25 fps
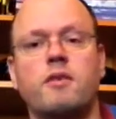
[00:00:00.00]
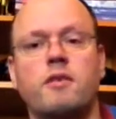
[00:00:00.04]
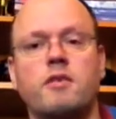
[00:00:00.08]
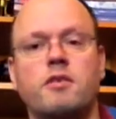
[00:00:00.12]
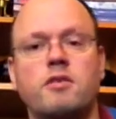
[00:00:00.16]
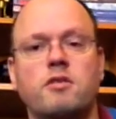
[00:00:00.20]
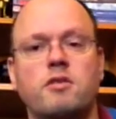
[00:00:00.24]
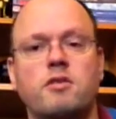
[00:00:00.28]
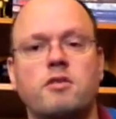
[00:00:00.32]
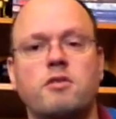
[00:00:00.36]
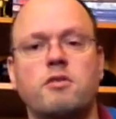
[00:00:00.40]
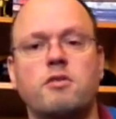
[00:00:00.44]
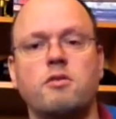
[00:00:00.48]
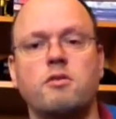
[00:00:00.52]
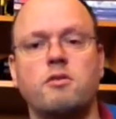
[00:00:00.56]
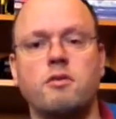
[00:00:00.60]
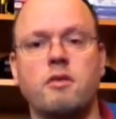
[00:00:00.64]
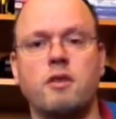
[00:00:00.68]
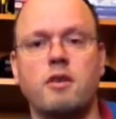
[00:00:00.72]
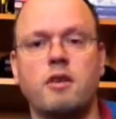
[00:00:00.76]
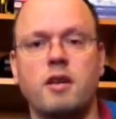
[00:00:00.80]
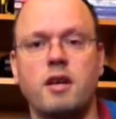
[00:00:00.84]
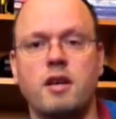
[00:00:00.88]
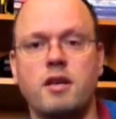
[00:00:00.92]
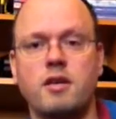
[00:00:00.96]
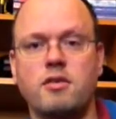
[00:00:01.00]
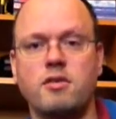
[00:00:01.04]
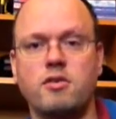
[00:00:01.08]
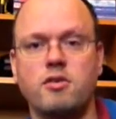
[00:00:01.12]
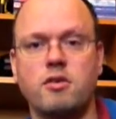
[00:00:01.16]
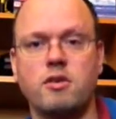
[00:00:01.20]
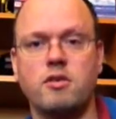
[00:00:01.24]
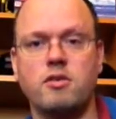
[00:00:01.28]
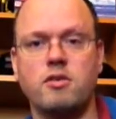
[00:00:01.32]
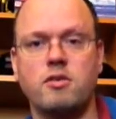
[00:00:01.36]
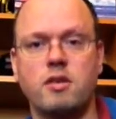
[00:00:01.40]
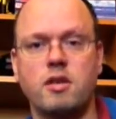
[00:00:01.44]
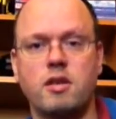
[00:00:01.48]
This is a SUSE arcade
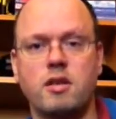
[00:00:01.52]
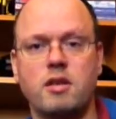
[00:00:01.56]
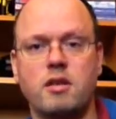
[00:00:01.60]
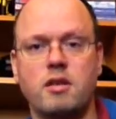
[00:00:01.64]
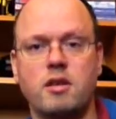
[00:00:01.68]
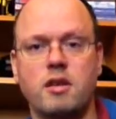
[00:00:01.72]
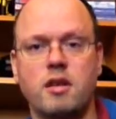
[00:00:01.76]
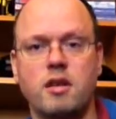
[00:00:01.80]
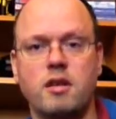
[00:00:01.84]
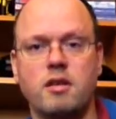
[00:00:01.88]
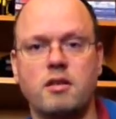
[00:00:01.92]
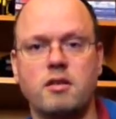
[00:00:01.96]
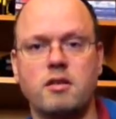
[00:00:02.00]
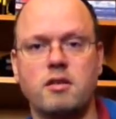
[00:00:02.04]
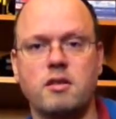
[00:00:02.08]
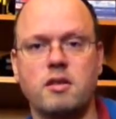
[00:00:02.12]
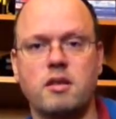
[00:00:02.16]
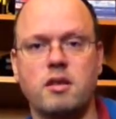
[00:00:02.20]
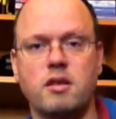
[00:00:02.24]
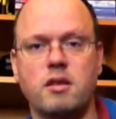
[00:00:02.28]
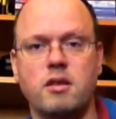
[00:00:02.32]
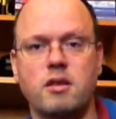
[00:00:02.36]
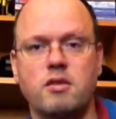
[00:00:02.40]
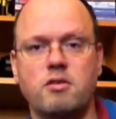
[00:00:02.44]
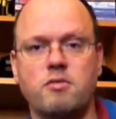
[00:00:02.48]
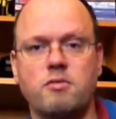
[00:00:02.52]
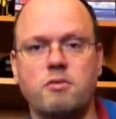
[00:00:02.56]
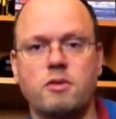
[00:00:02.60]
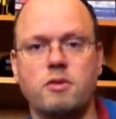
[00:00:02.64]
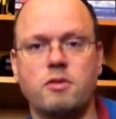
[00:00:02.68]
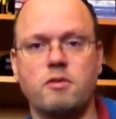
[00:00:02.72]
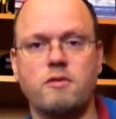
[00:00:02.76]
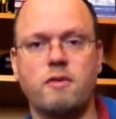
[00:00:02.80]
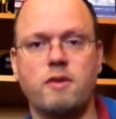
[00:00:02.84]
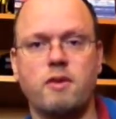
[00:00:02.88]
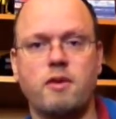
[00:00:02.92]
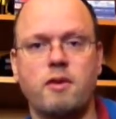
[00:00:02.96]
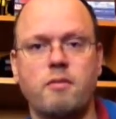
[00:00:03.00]
joystick, and this was
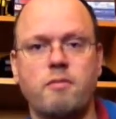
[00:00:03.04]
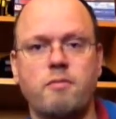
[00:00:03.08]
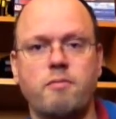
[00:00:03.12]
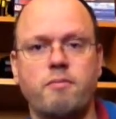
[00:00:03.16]
very